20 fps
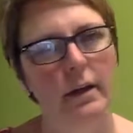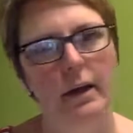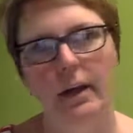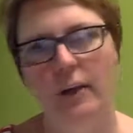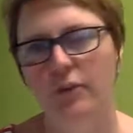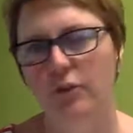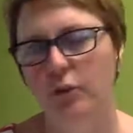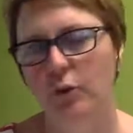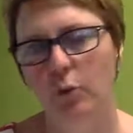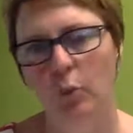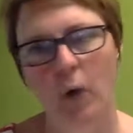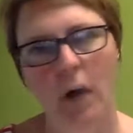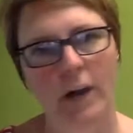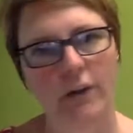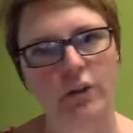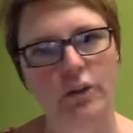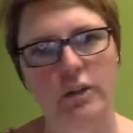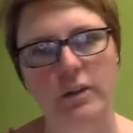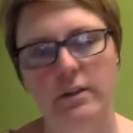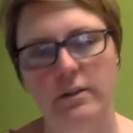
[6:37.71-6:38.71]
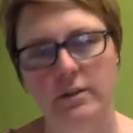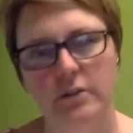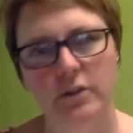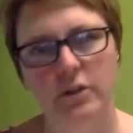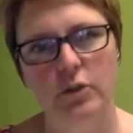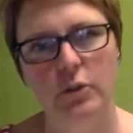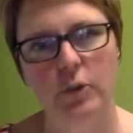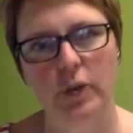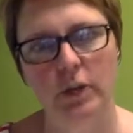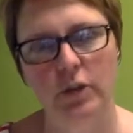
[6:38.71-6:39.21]
as you're watching the
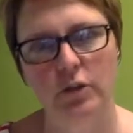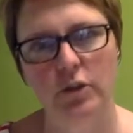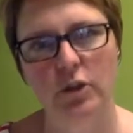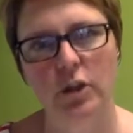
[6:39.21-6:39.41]
situation